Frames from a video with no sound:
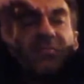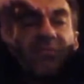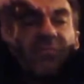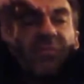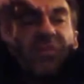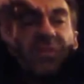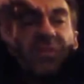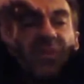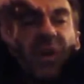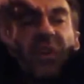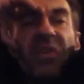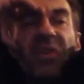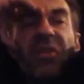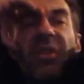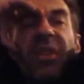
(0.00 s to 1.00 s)
to a
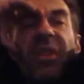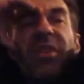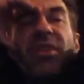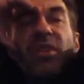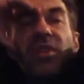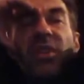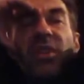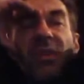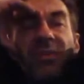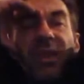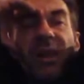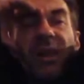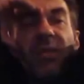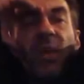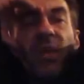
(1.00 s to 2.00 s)
good third of them
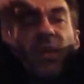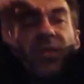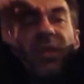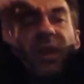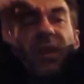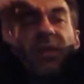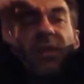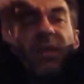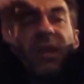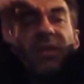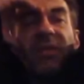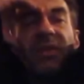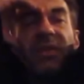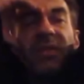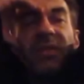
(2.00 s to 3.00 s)
on a regular
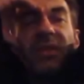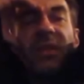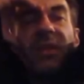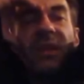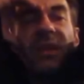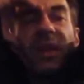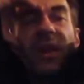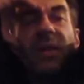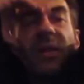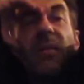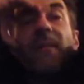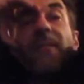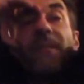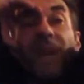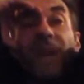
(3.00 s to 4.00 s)
basis. I am
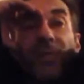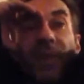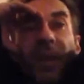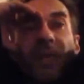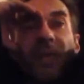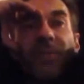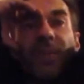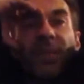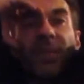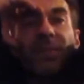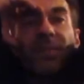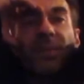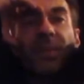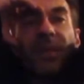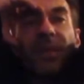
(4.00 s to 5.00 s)
very involved with
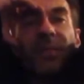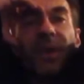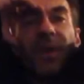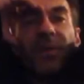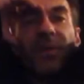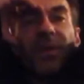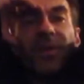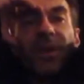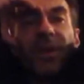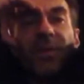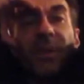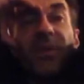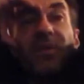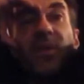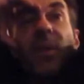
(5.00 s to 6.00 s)
my followership, and
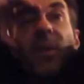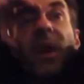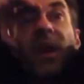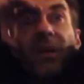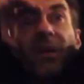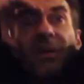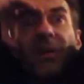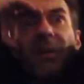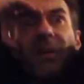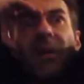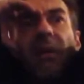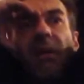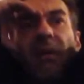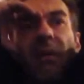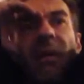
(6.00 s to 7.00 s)
so I
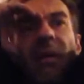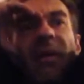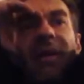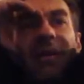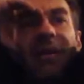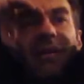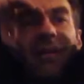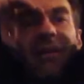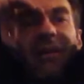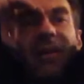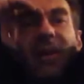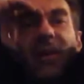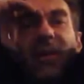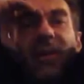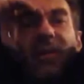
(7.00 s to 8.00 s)
know.
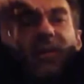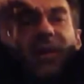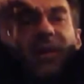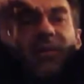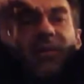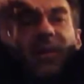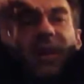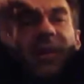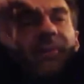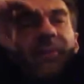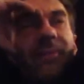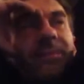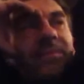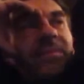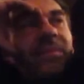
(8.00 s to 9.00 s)
Oh, believe me,
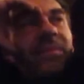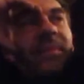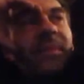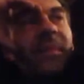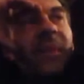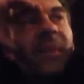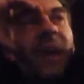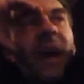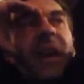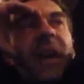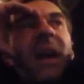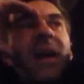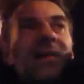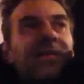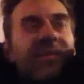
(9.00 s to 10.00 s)
I
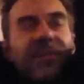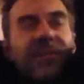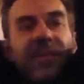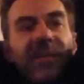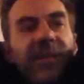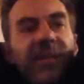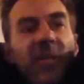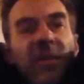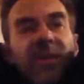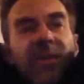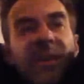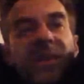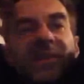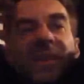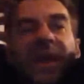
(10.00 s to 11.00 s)
have four
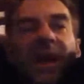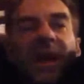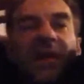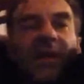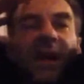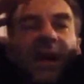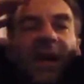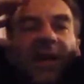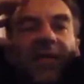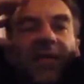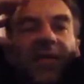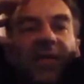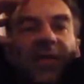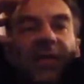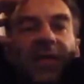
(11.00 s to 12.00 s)
feeds that I manage
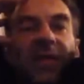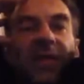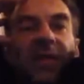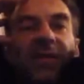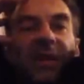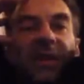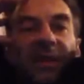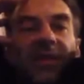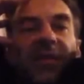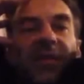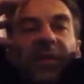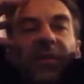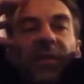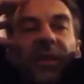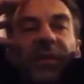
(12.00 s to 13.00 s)
using different
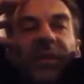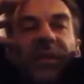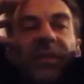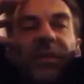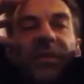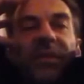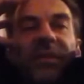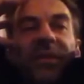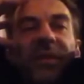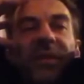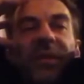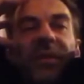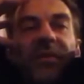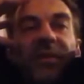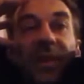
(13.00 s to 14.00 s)
voices, so
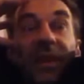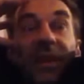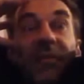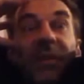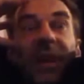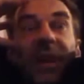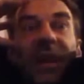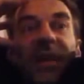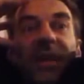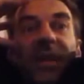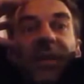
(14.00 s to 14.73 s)
believe me, I know.